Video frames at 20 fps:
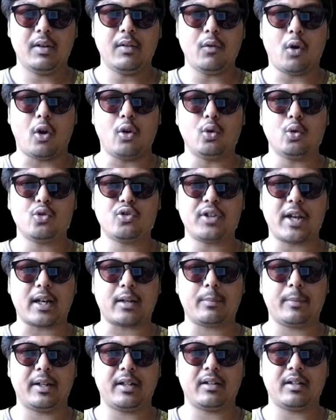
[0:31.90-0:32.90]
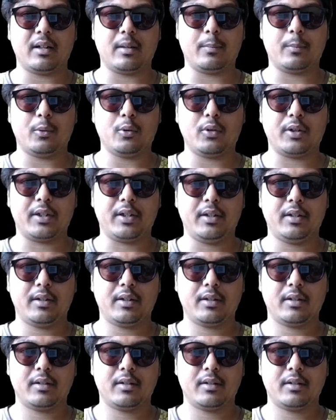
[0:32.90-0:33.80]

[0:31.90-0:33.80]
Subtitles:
we want to checkmate the opponent,